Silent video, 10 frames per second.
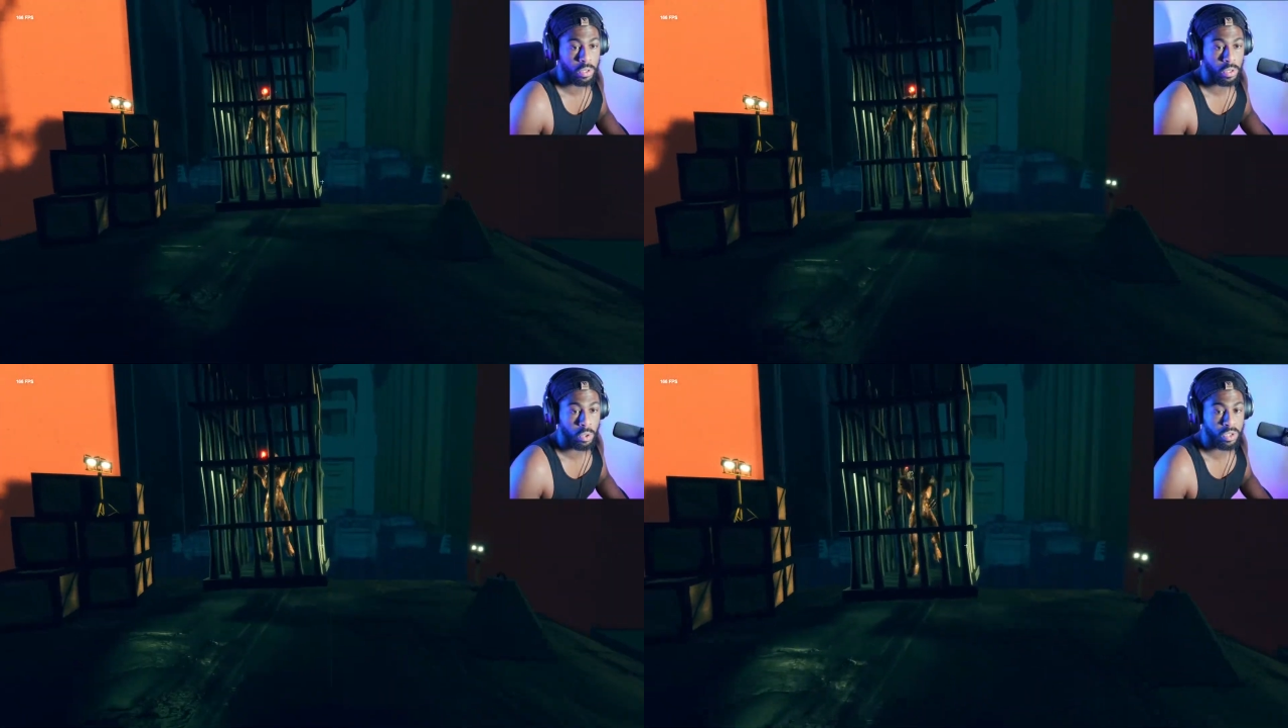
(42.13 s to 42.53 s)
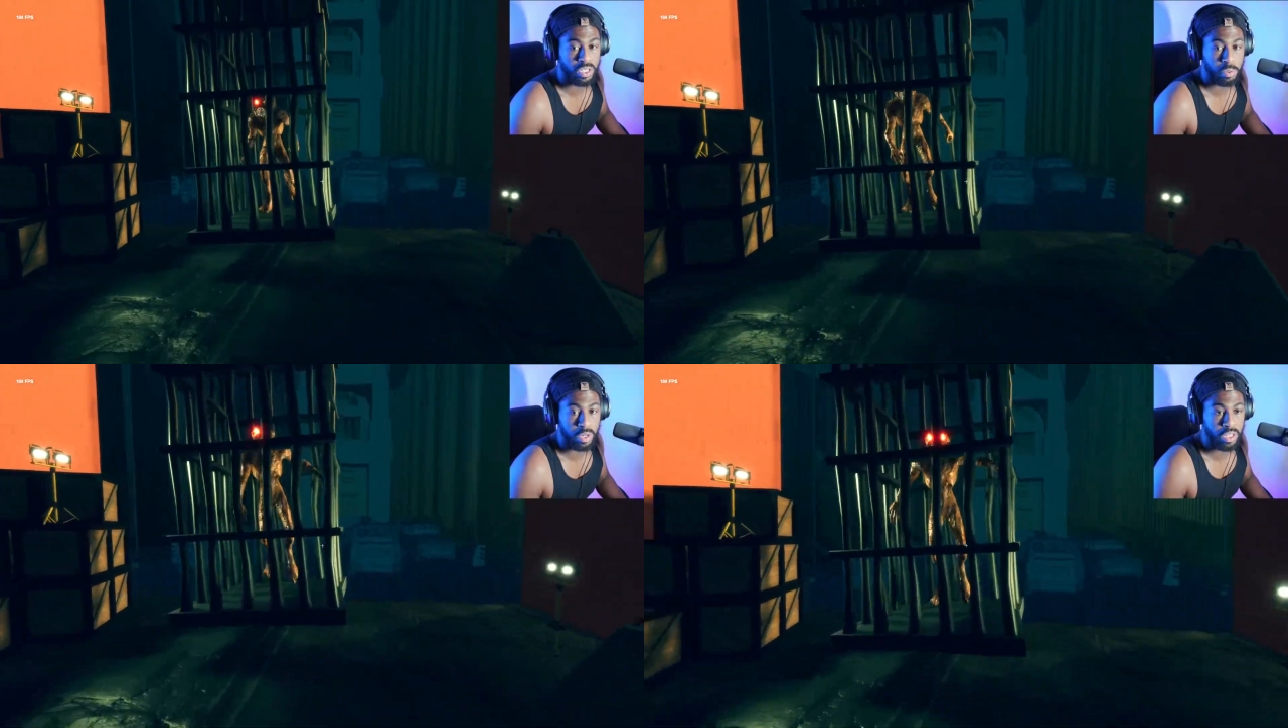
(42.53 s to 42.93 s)
Or is
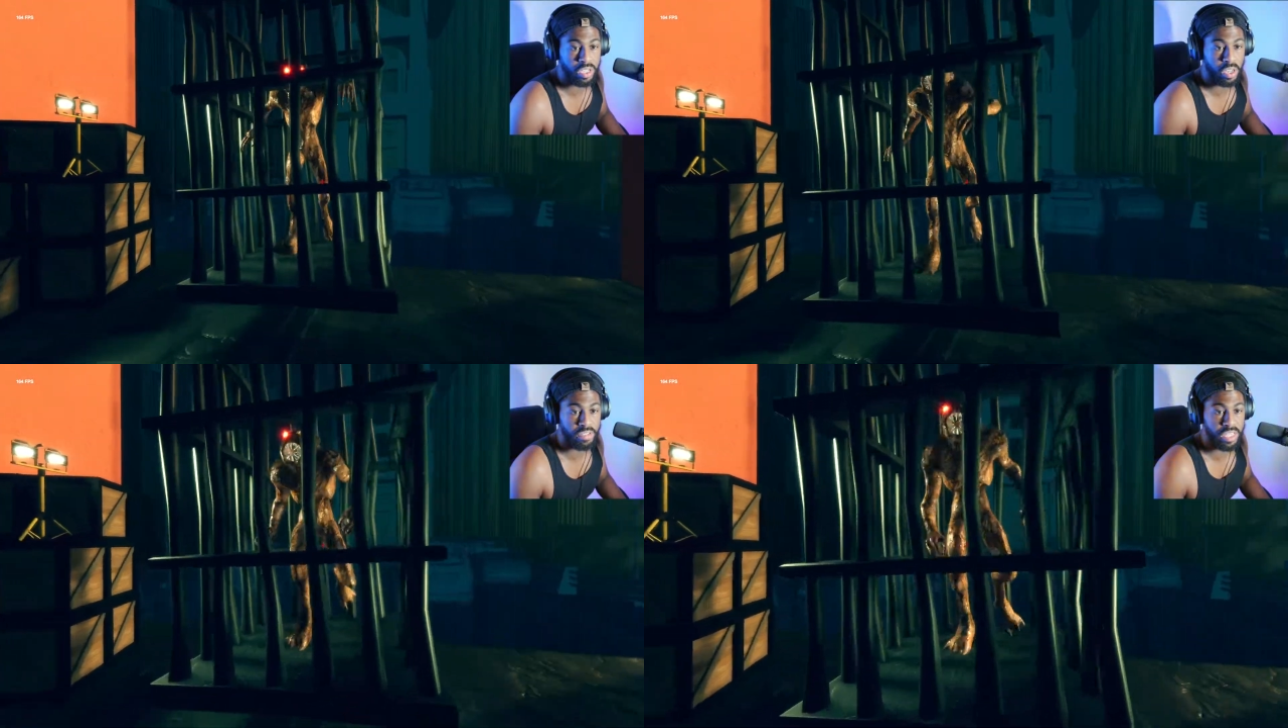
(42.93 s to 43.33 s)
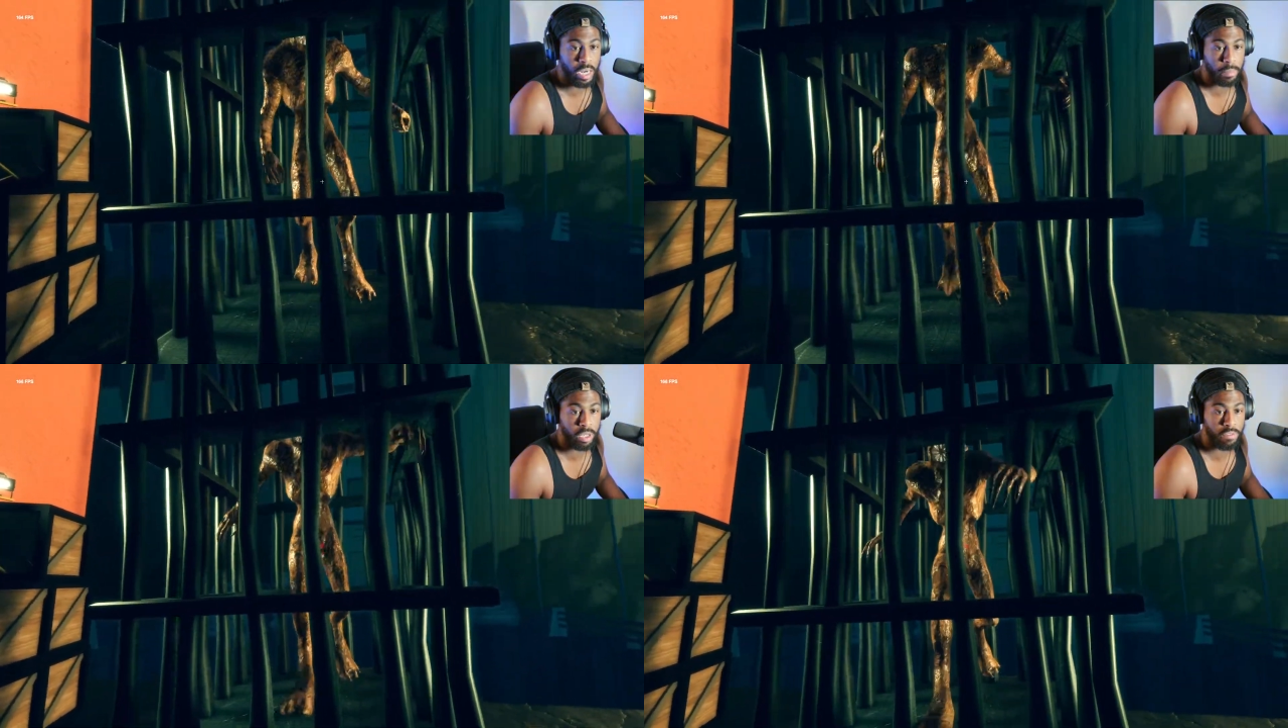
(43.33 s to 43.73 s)
this one of the stuffs that
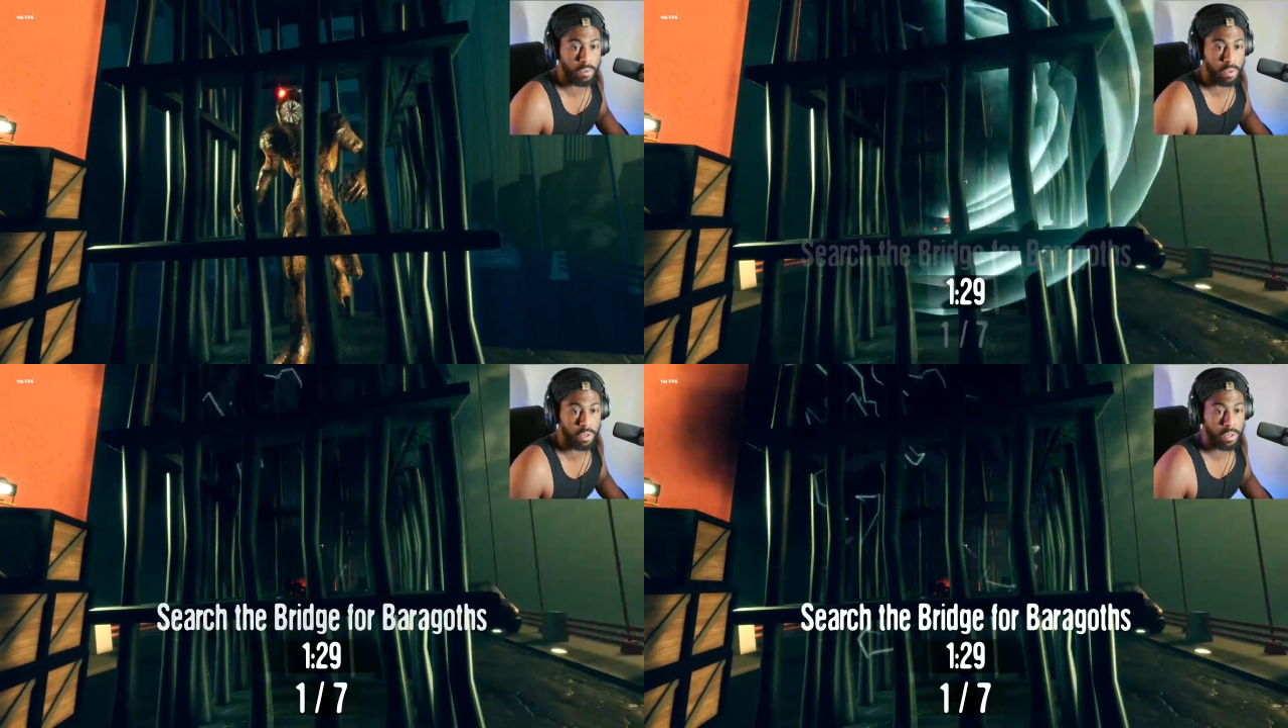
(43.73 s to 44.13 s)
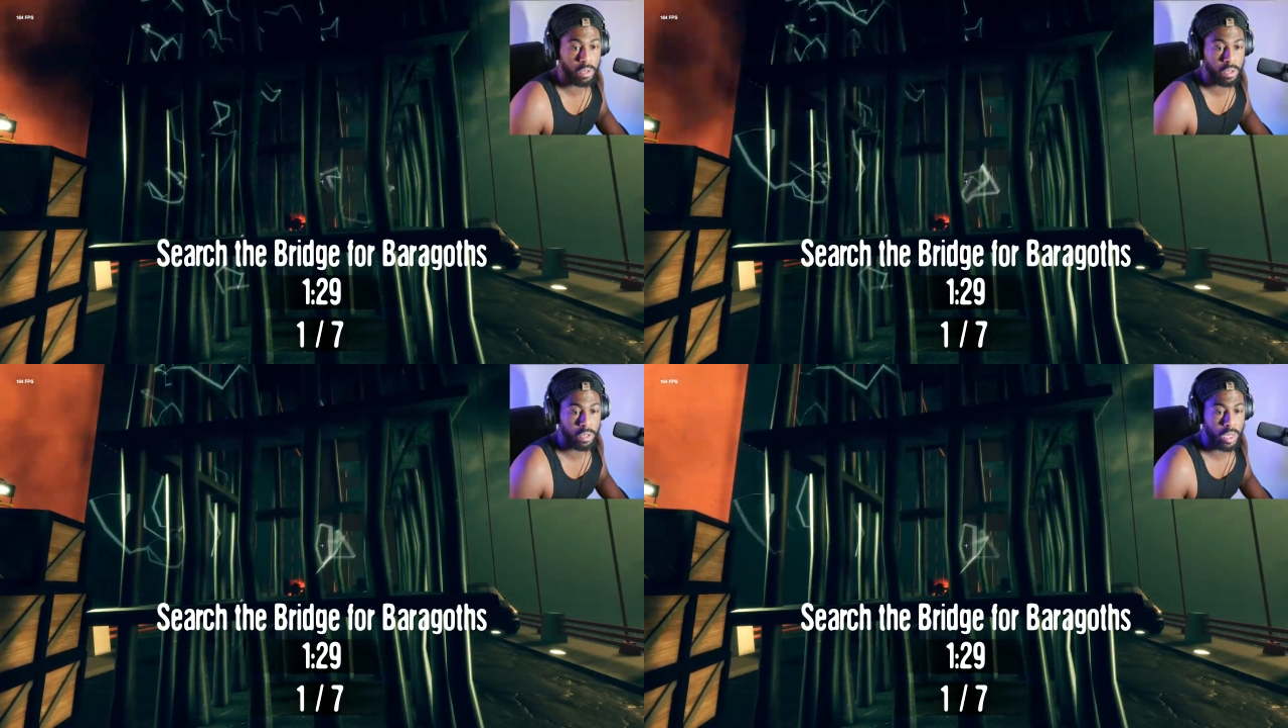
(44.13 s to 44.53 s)
I'm looking for?
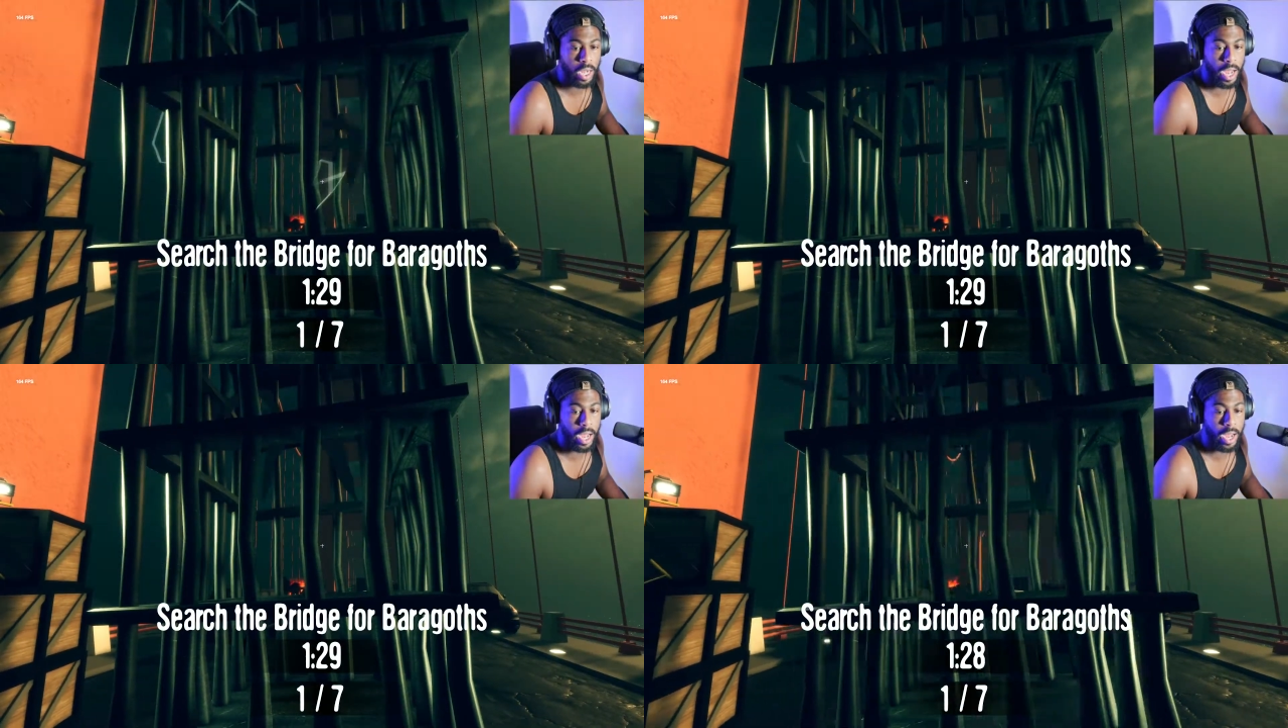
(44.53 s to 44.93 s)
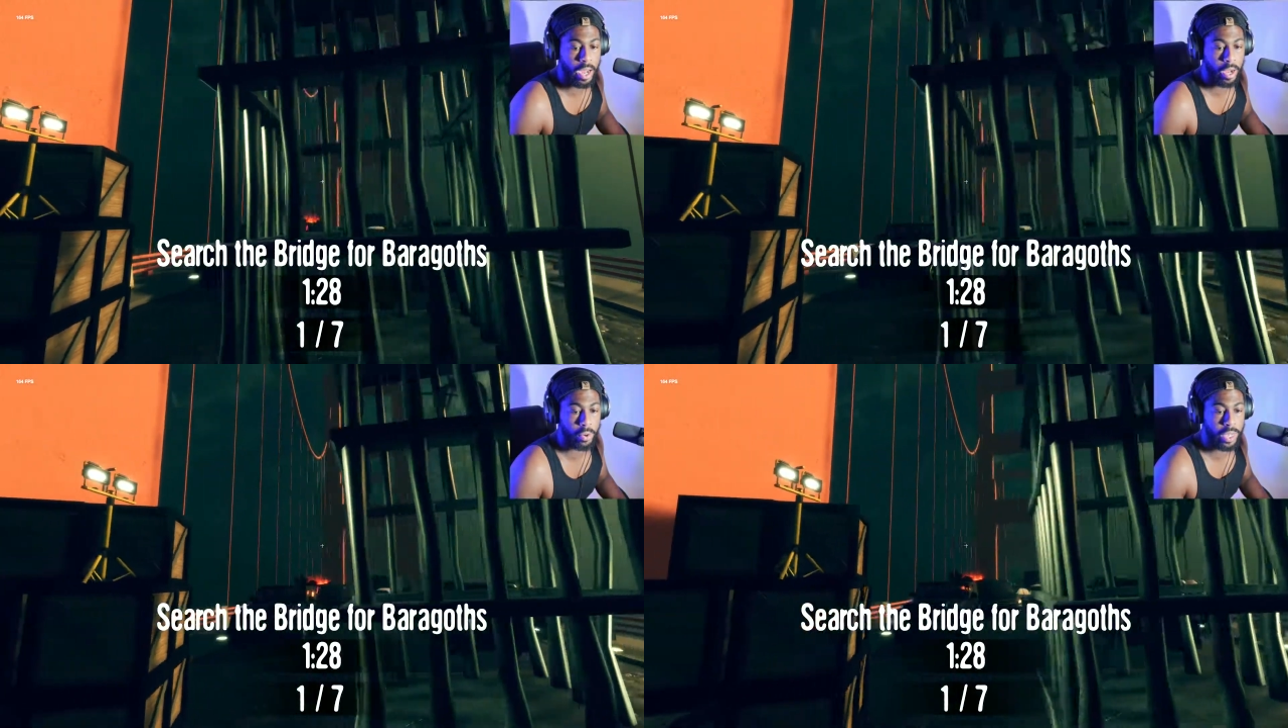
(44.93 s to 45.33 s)

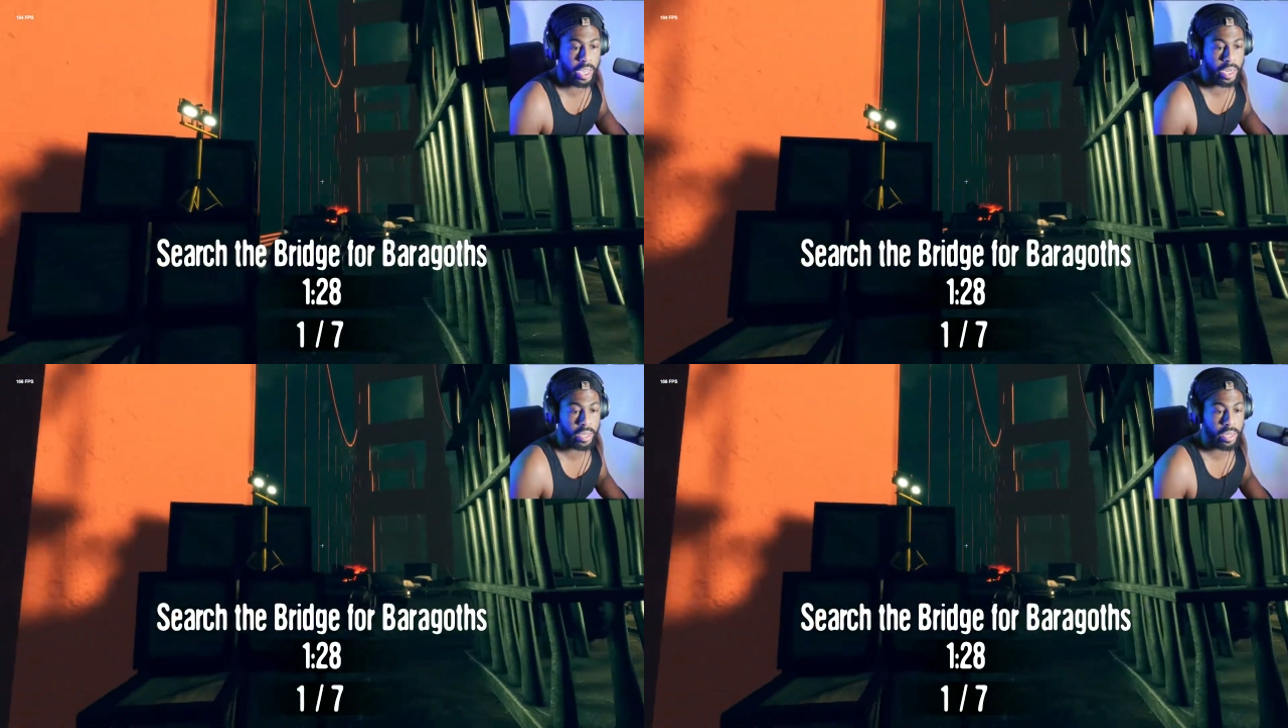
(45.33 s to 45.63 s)
Ah, okay.